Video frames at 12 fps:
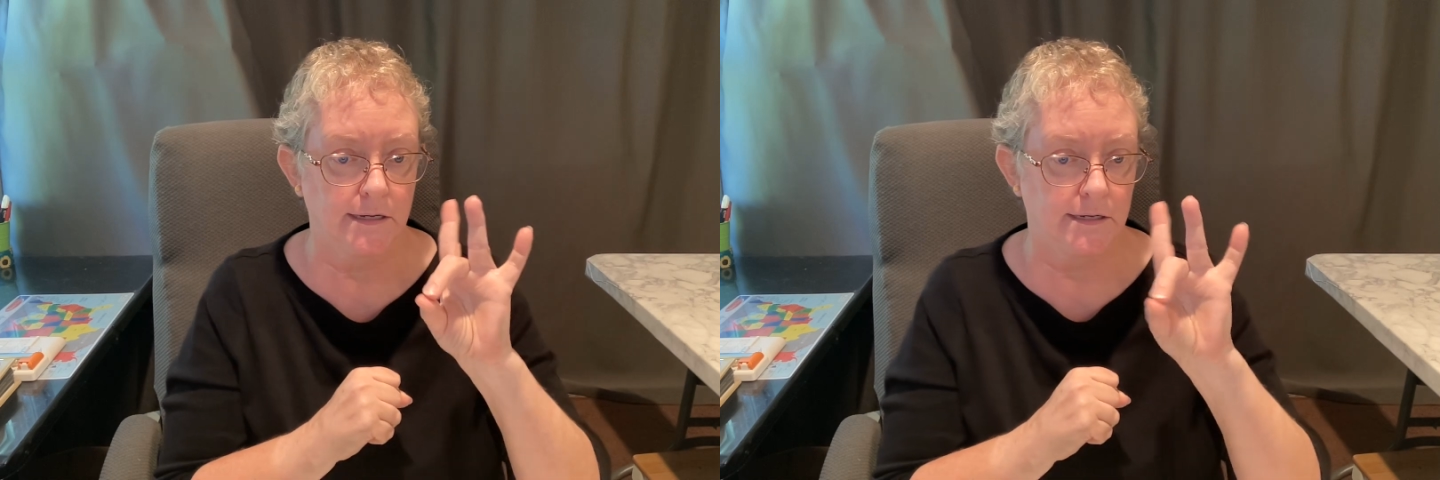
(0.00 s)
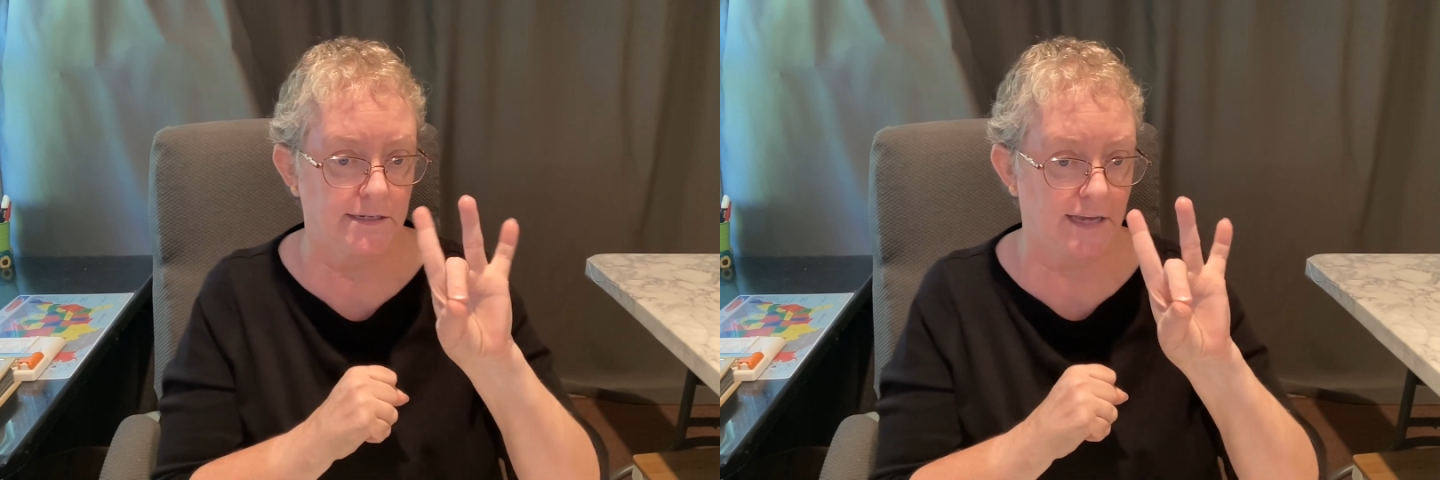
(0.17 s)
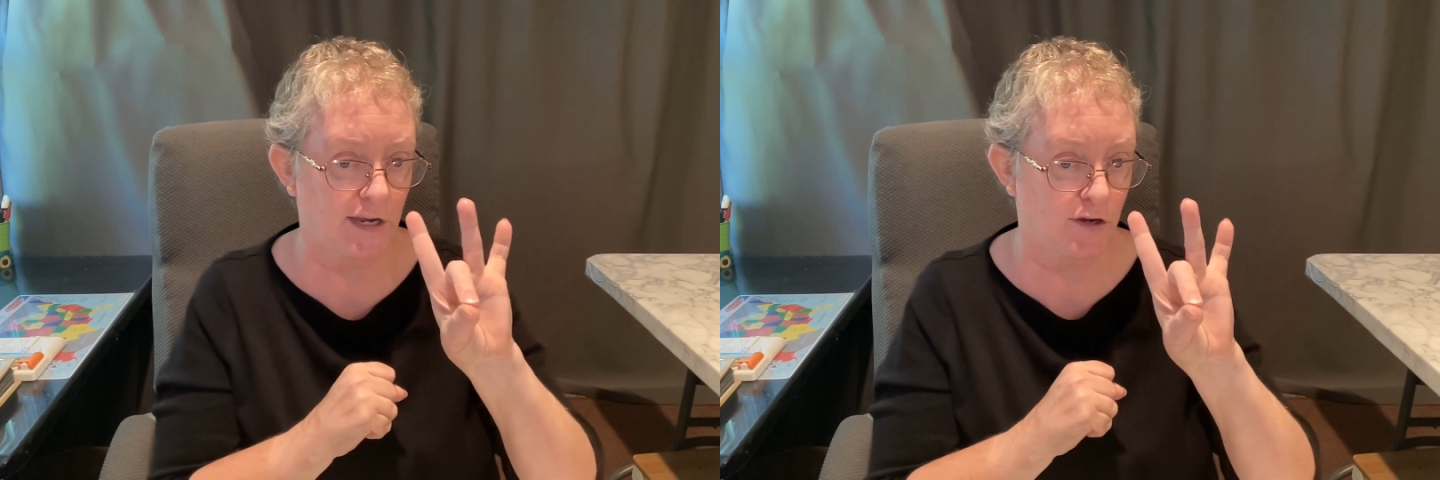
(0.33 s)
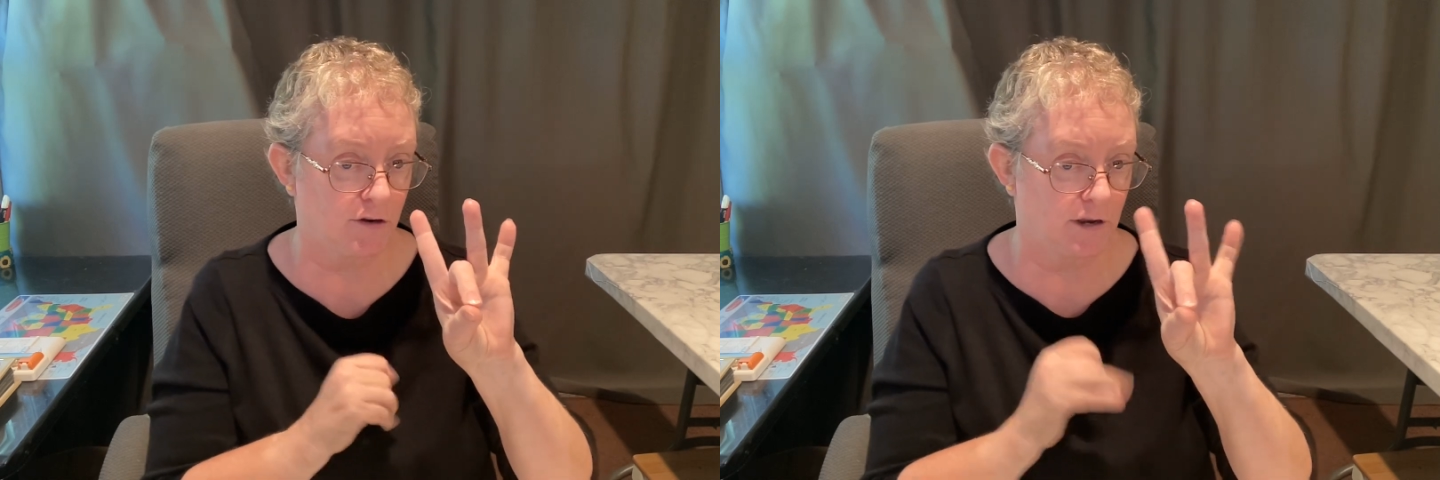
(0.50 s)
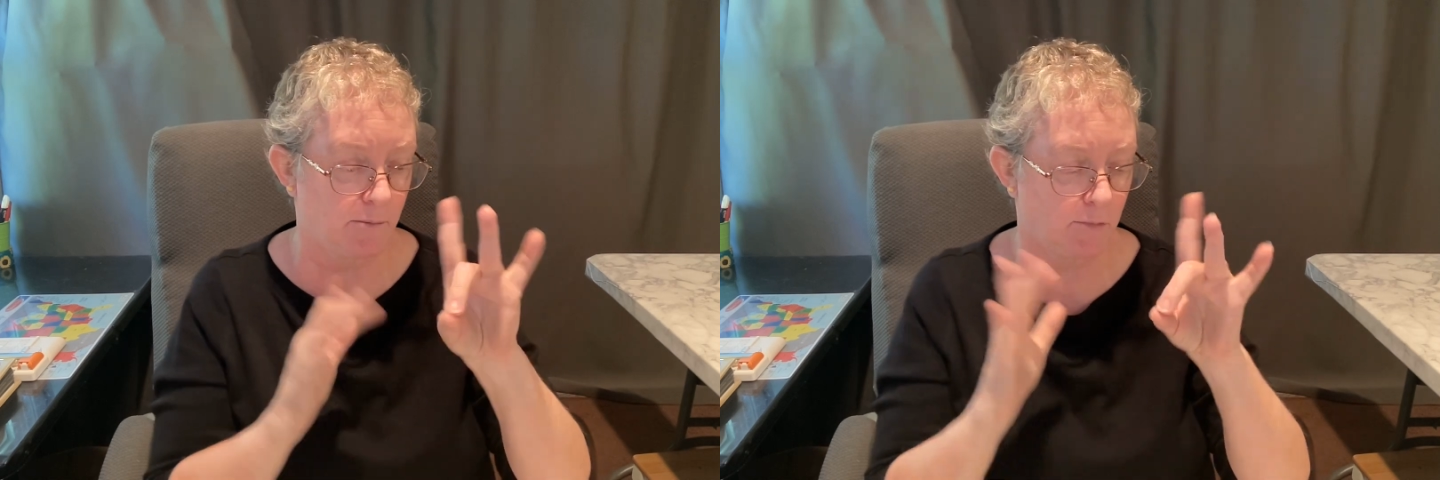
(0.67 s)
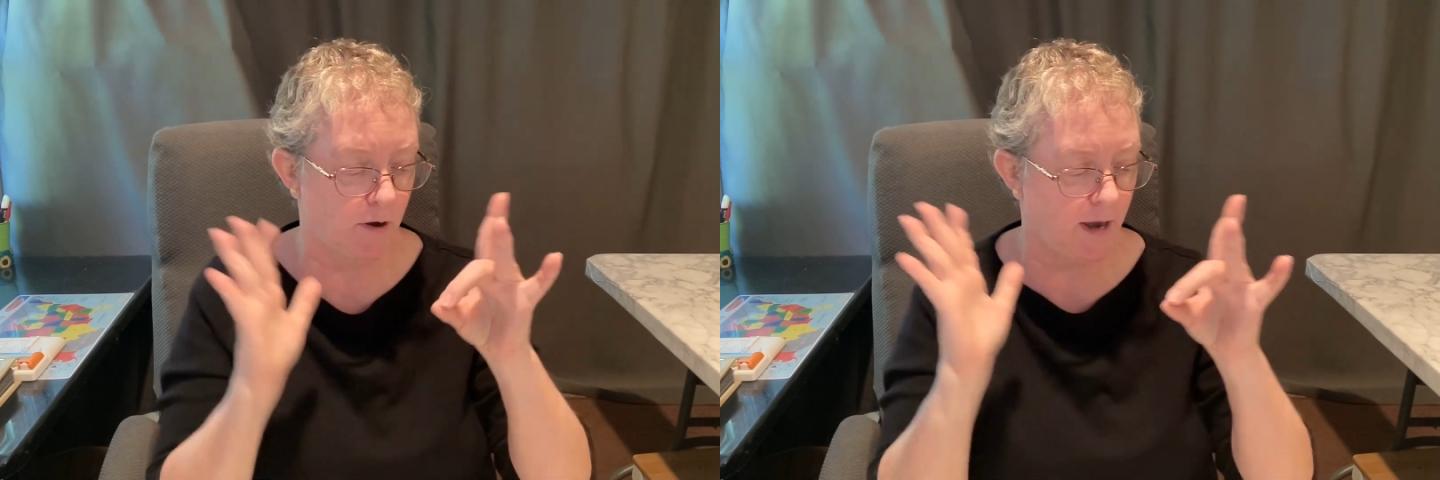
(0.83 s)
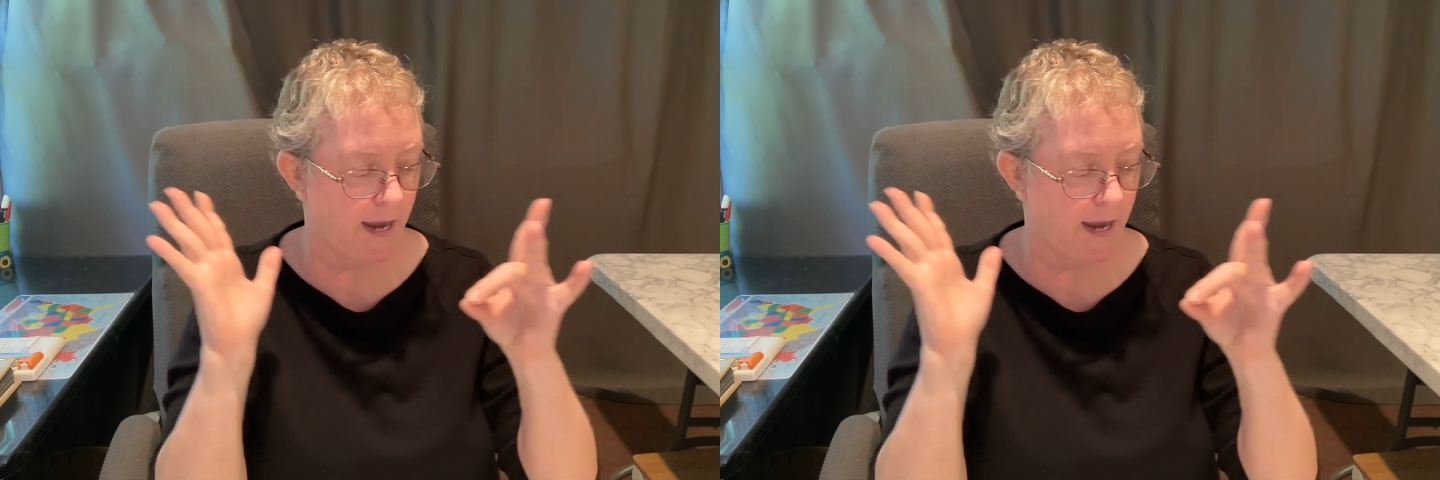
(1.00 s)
Take your number